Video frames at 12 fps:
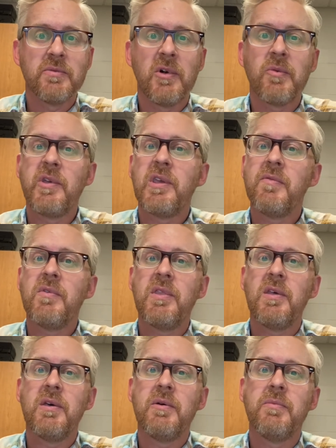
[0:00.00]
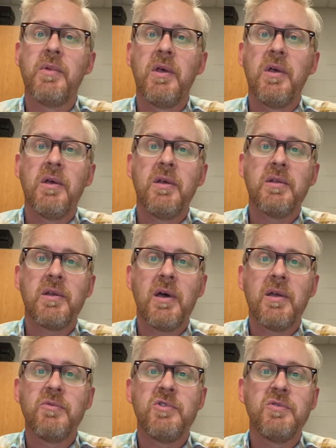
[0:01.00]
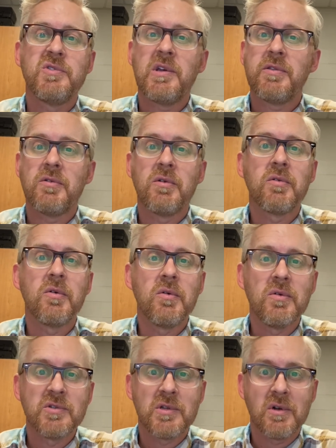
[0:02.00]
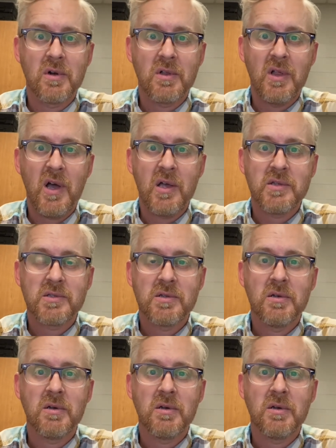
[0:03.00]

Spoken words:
Are we giving them time to set their own goals in our class?